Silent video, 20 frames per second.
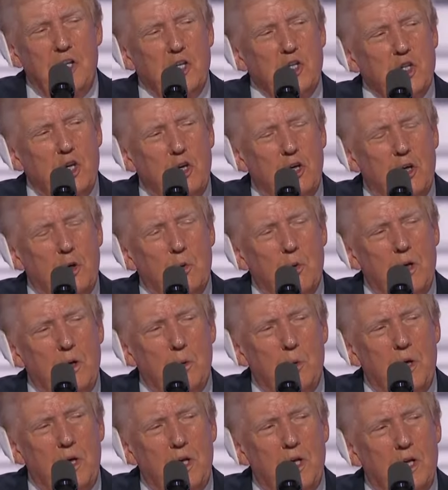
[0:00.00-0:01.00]
There's only
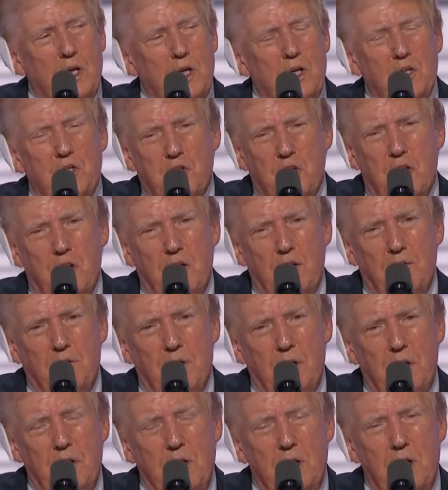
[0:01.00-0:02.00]
one way you're going to solve it.